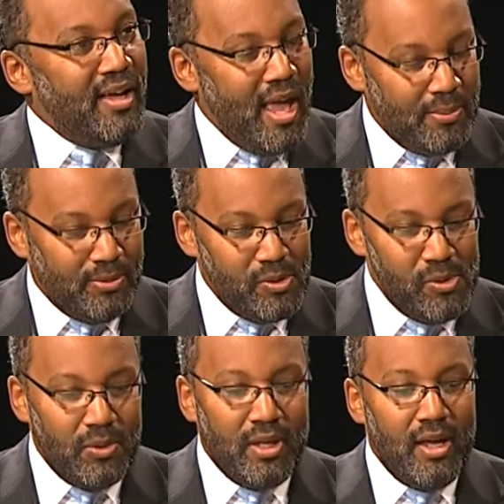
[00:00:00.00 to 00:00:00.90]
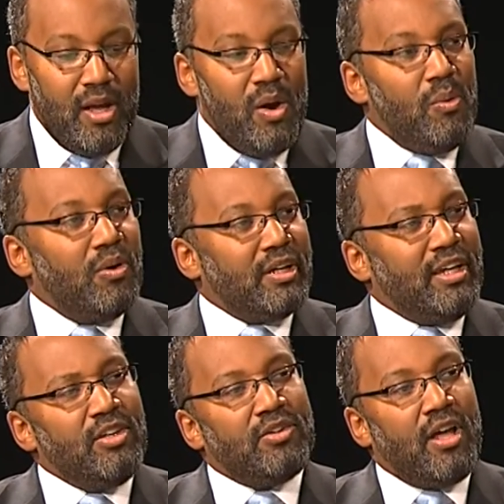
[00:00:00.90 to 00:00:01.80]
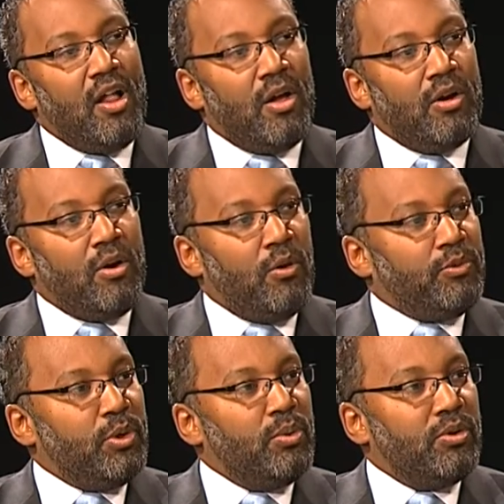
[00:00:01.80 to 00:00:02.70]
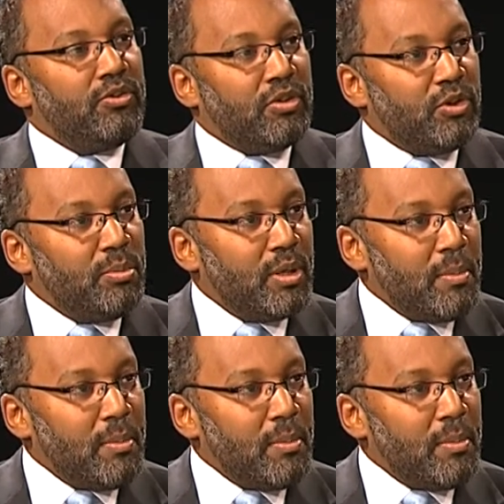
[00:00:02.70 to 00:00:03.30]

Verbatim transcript: Absolutely. Well, can you tell our, our viewers a little bit